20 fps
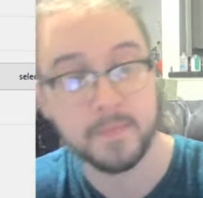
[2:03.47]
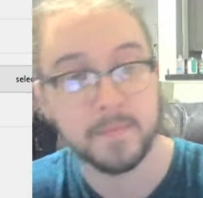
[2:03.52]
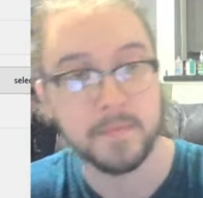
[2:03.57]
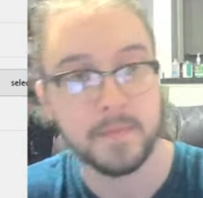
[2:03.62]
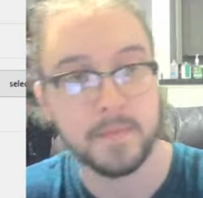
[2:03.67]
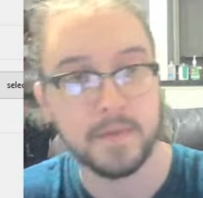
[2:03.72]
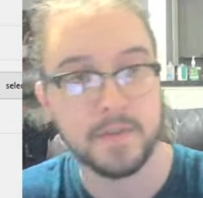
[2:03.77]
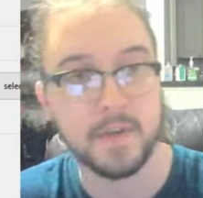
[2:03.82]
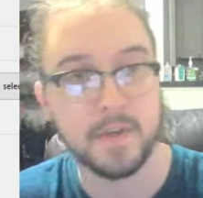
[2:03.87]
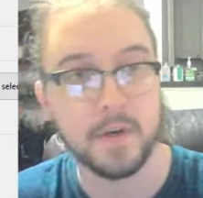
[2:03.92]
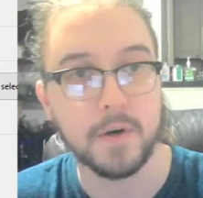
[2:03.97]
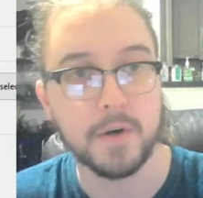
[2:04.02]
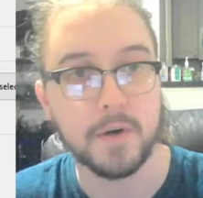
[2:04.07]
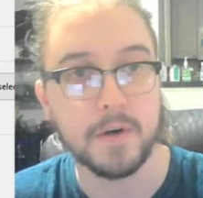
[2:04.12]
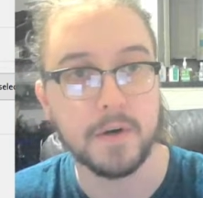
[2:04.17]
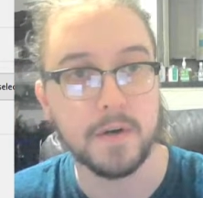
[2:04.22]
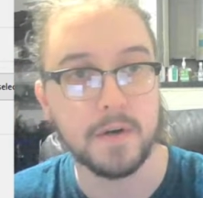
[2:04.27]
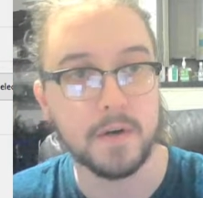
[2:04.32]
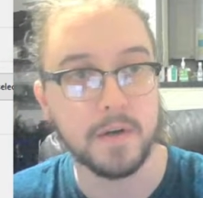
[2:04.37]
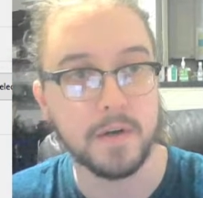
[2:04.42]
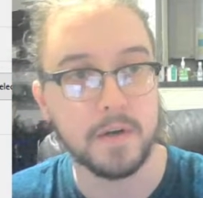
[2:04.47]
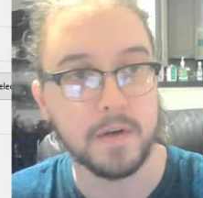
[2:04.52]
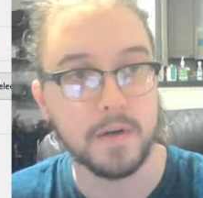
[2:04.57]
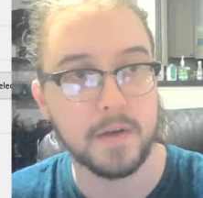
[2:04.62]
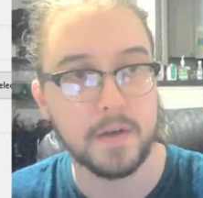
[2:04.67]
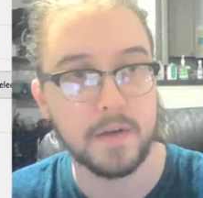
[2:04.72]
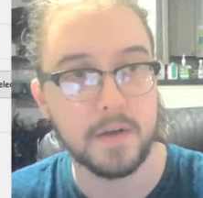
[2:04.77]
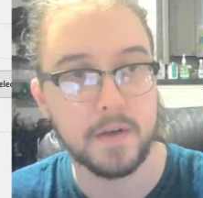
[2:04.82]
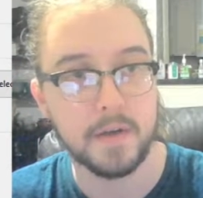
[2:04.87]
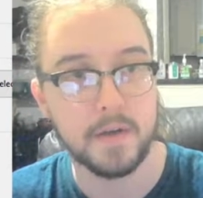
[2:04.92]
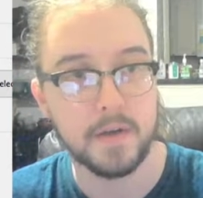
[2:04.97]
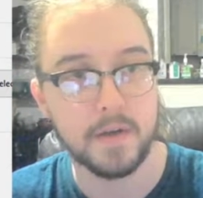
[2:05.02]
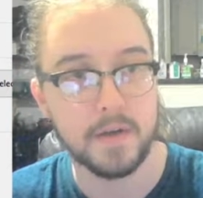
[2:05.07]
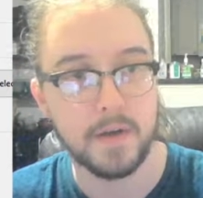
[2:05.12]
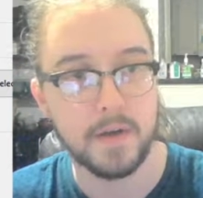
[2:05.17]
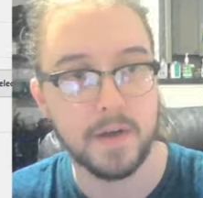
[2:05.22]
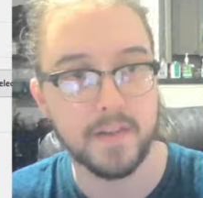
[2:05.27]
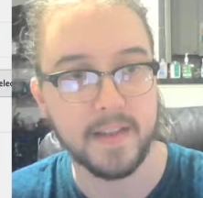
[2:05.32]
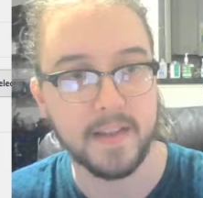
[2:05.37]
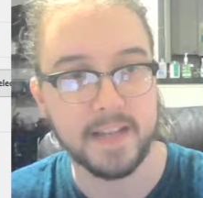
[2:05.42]
So
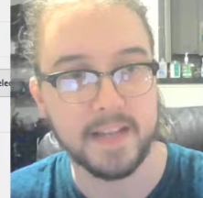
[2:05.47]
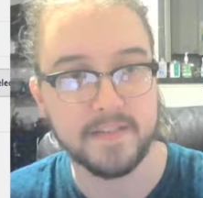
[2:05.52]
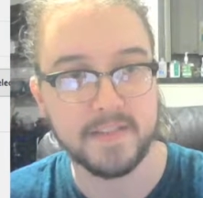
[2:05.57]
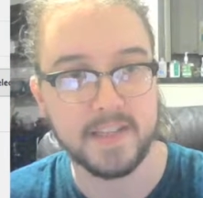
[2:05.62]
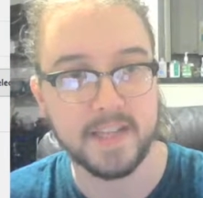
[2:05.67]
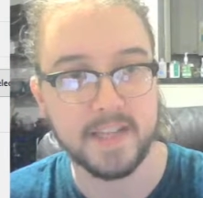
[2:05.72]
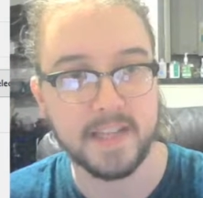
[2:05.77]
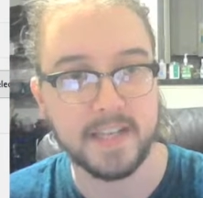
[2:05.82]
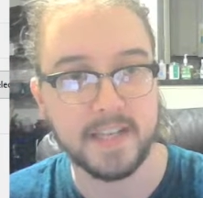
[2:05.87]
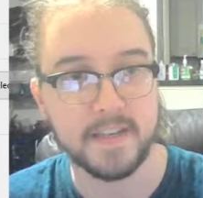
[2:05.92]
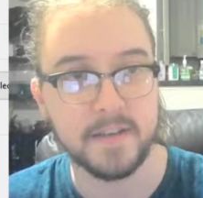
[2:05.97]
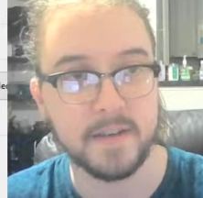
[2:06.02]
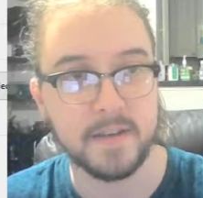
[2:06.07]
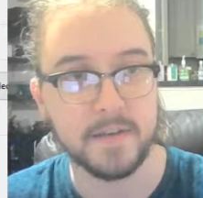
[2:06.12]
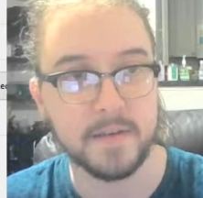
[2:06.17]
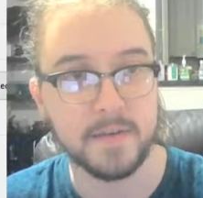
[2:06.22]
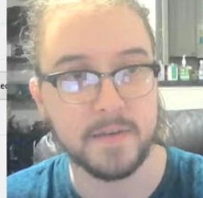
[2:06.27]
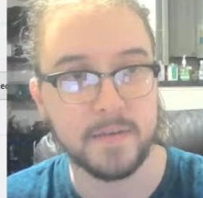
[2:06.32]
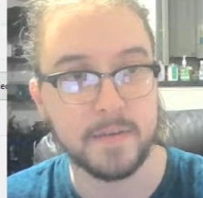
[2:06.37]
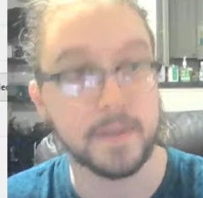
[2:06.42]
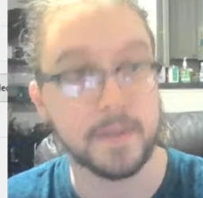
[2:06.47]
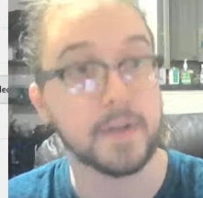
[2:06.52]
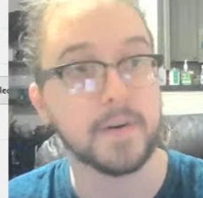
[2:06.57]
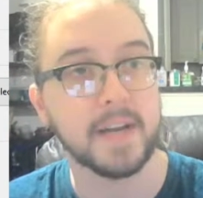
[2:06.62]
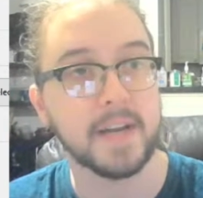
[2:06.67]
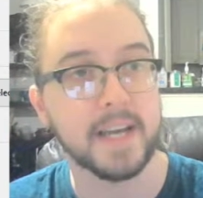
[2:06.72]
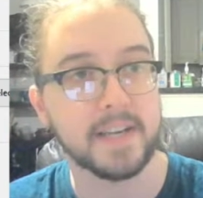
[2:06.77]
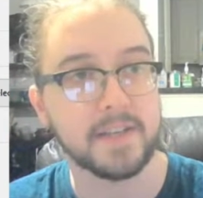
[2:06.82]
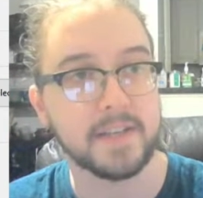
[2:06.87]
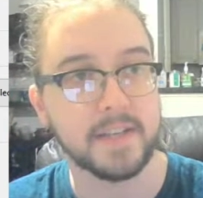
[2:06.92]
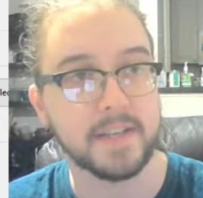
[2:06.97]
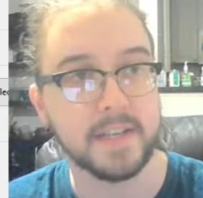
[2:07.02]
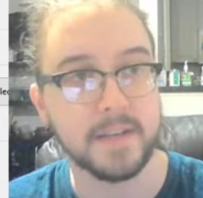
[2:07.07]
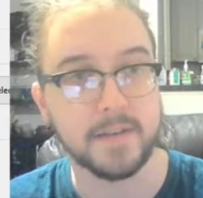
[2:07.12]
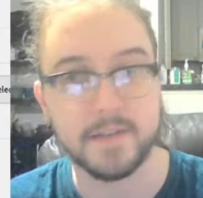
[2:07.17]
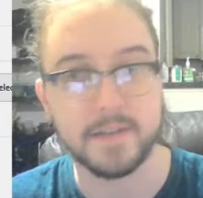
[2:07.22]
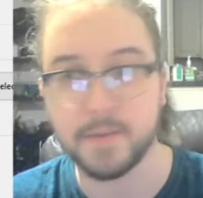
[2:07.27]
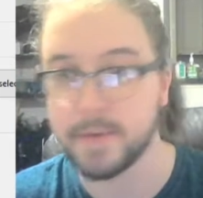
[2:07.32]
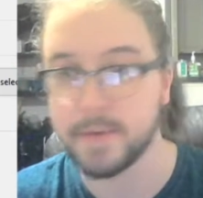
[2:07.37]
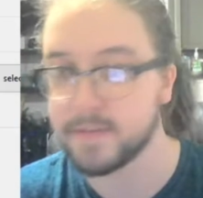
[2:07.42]
on the left side here, you know what, actually here.
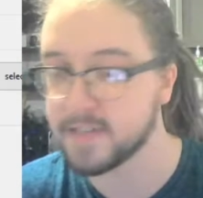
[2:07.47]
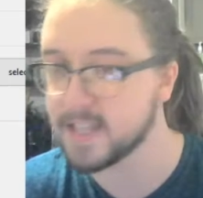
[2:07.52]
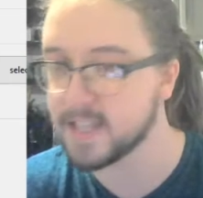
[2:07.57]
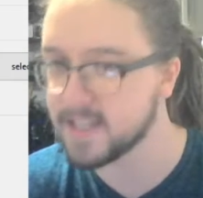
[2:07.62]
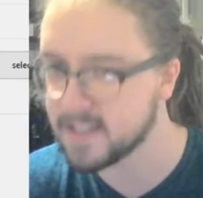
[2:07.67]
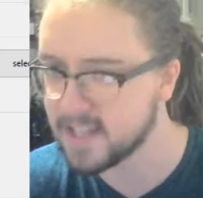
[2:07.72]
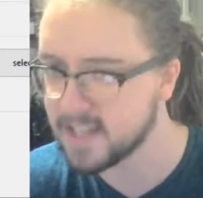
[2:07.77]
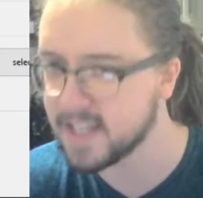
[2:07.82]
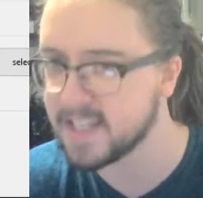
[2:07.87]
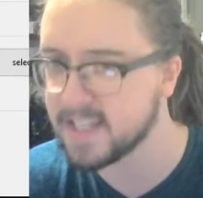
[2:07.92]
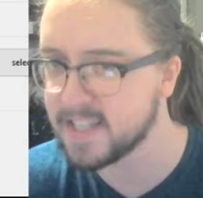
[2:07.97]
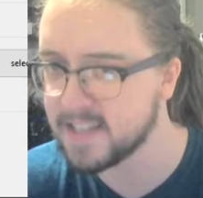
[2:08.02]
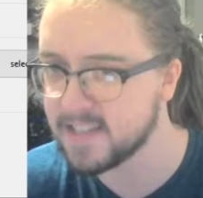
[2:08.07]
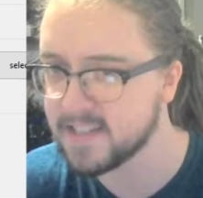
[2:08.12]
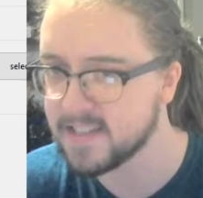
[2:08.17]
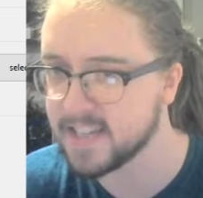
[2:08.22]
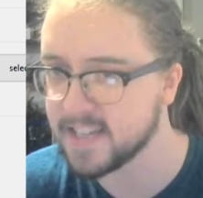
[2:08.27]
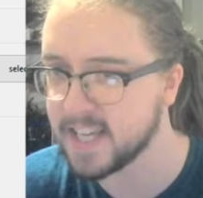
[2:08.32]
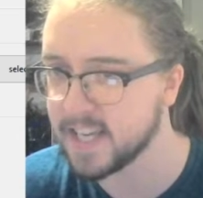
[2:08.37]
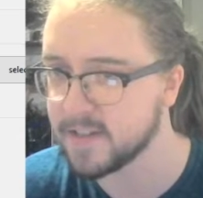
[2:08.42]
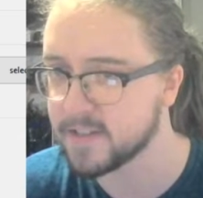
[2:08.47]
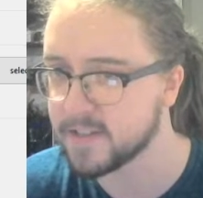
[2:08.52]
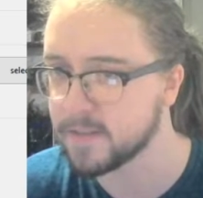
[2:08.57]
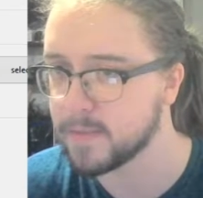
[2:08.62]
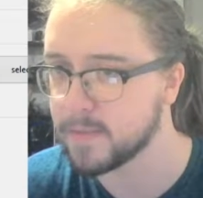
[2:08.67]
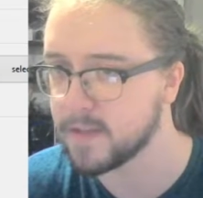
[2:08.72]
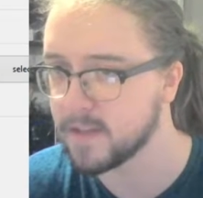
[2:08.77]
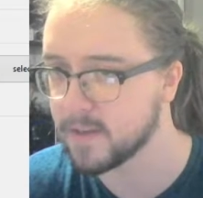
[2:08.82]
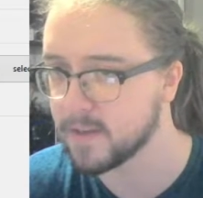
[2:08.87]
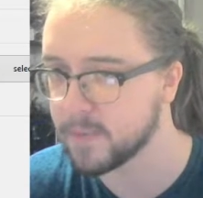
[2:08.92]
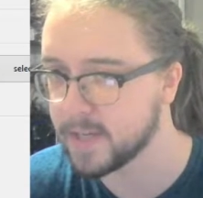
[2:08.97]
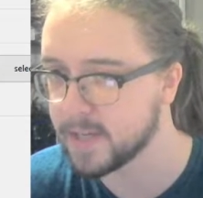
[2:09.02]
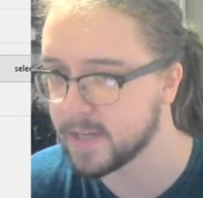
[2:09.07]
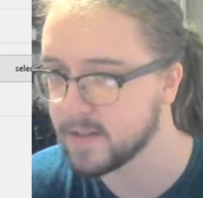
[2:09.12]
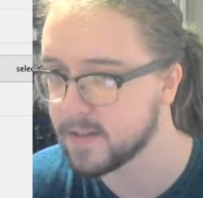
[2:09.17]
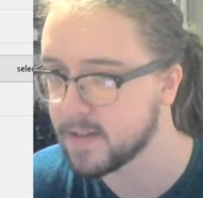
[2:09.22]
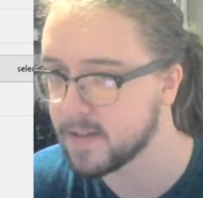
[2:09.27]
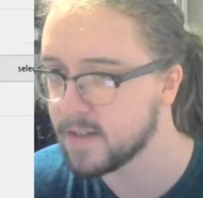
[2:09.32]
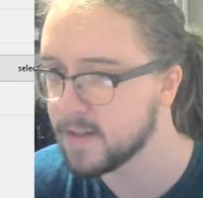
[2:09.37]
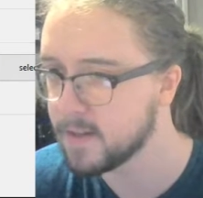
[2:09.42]
So we've selected this encounter, but look, we
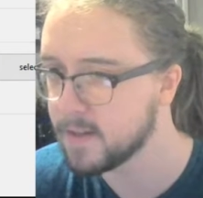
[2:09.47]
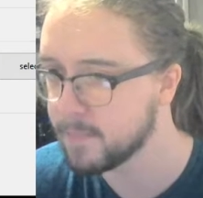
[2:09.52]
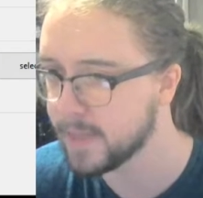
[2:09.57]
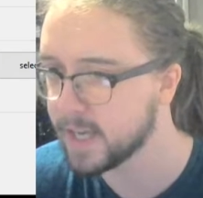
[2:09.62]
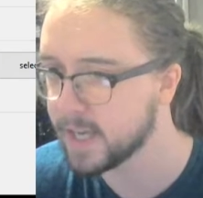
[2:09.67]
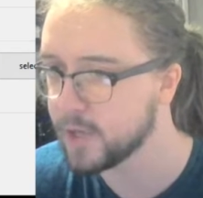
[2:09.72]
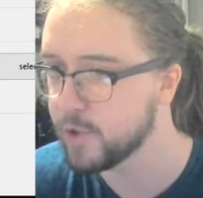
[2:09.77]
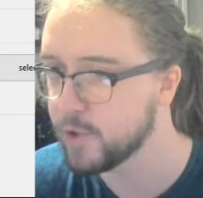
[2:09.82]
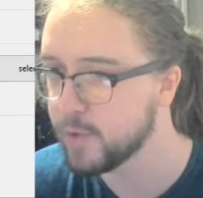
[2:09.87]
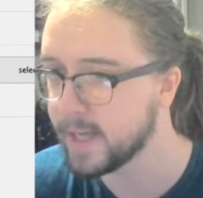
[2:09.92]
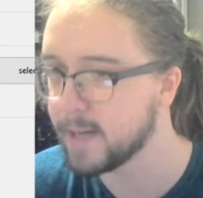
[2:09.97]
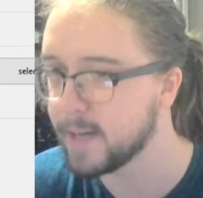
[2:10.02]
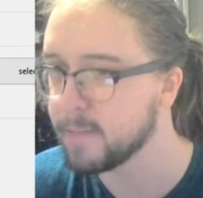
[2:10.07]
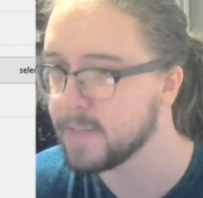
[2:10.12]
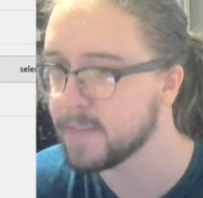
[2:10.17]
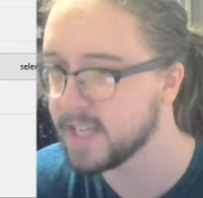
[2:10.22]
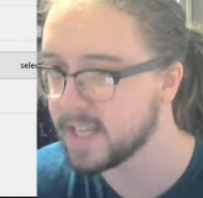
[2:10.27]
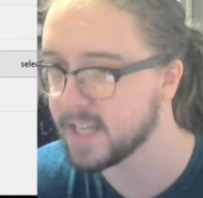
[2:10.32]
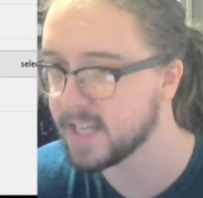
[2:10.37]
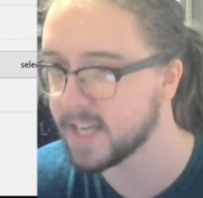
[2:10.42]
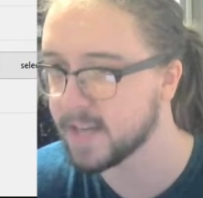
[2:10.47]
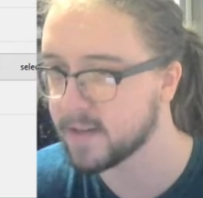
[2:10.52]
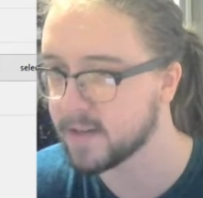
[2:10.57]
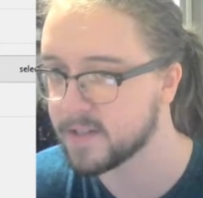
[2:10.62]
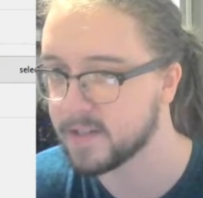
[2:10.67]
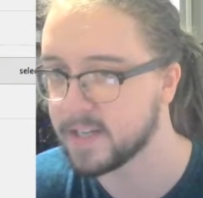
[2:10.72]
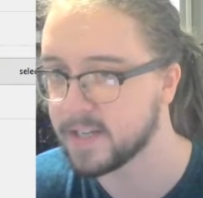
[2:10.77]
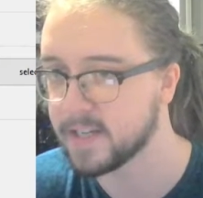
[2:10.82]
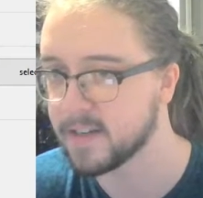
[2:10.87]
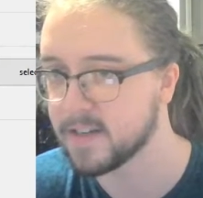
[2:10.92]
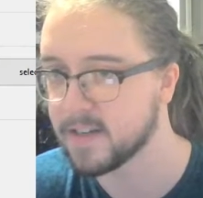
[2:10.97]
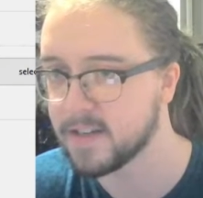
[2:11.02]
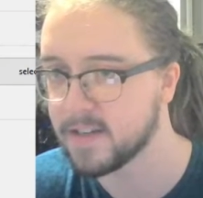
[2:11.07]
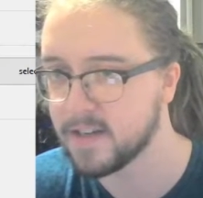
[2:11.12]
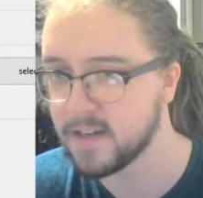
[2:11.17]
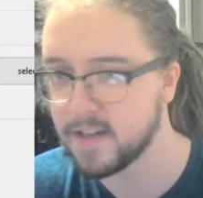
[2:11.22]
can make a new empty encounter here.